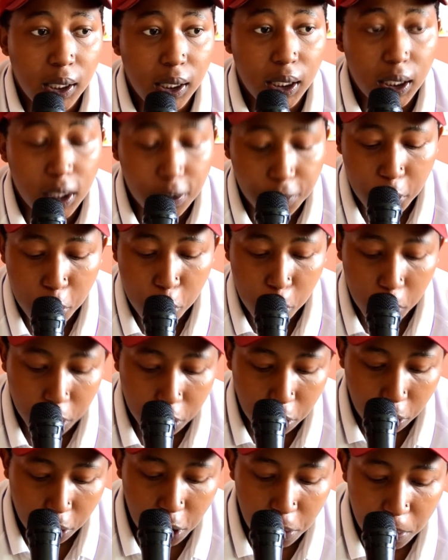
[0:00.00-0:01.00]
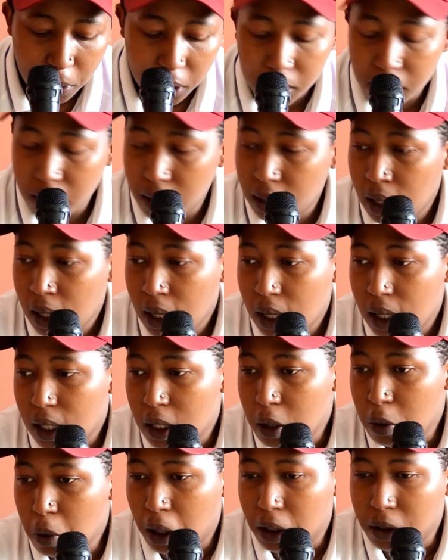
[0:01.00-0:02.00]
It's very well documented.
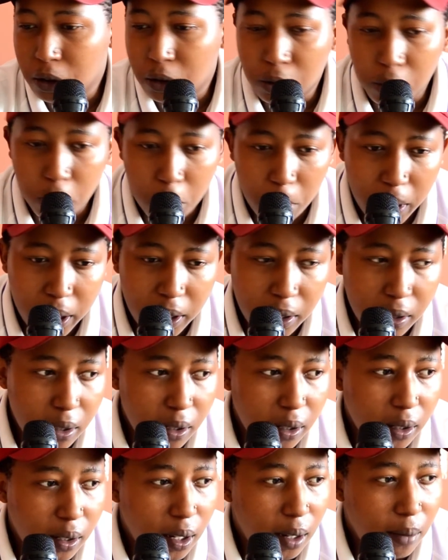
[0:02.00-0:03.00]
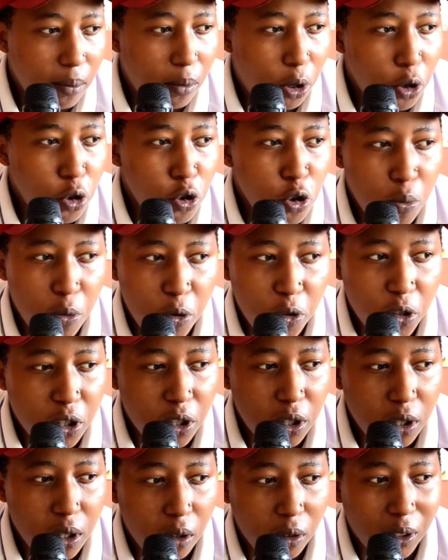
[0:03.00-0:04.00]
He was tormented on
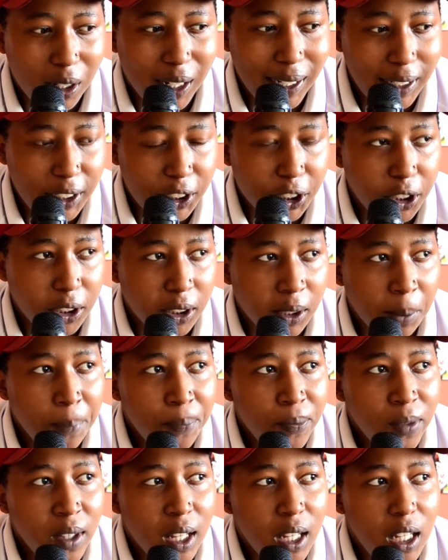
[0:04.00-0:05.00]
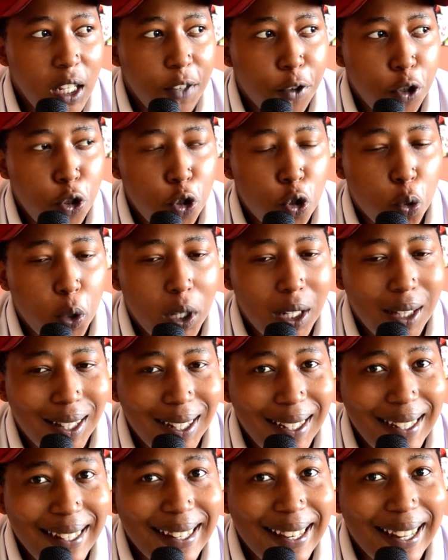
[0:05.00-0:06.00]
numerous occasions. Even during
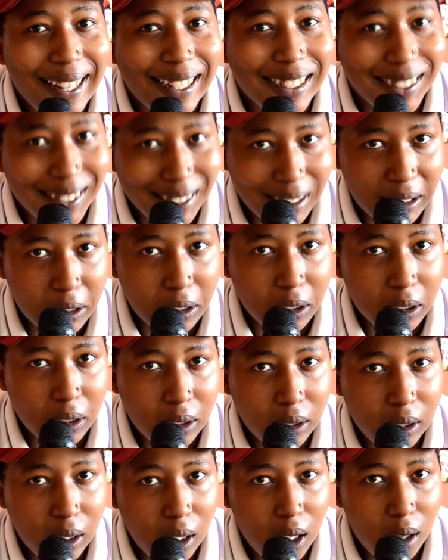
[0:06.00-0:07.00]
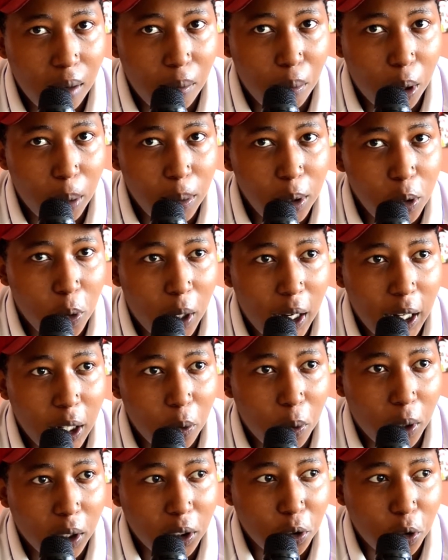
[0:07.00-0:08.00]
the elections, Bobbi Wine
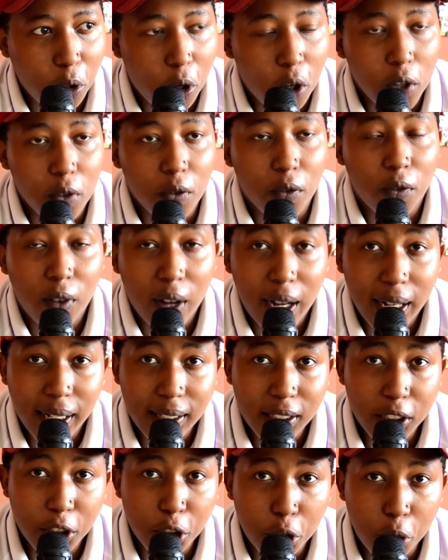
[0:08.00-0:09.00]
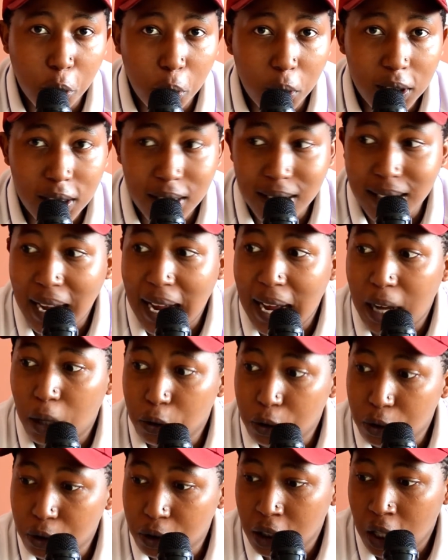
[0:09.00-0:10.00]
was confined to his
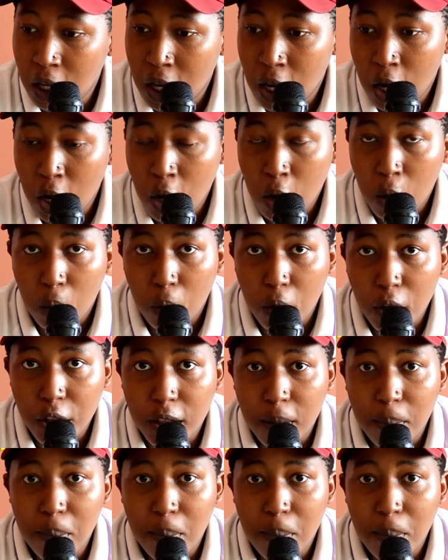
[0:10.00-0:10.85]
house with the